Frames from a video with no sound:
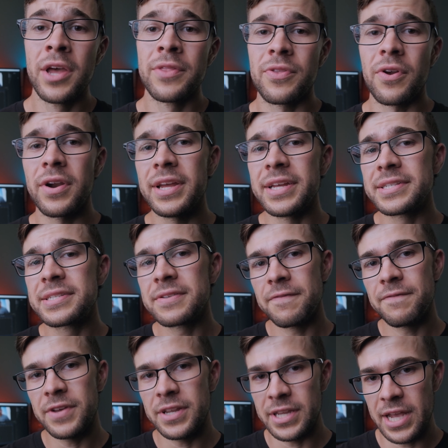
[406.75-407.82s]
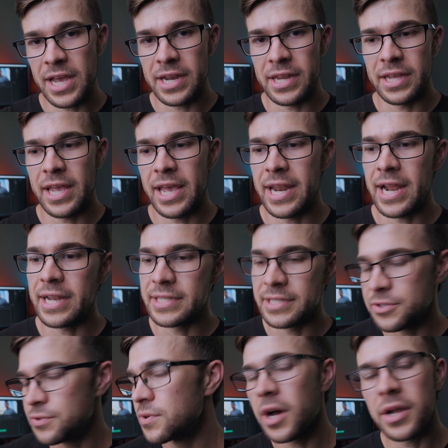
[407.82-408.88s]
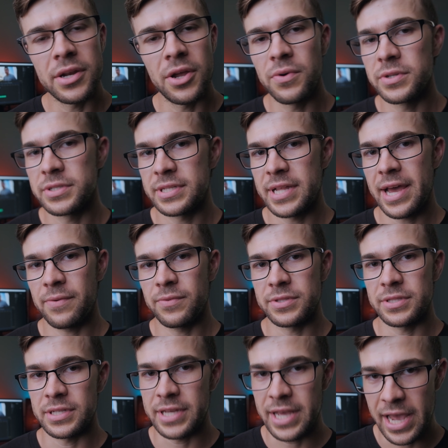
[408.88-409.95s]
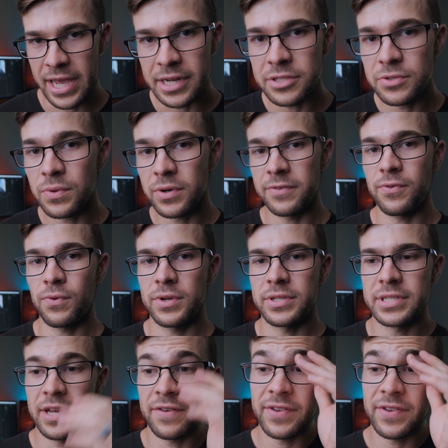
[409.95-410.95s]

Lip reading: there is some vignetting, and I do not notice that with the Canon 24-70.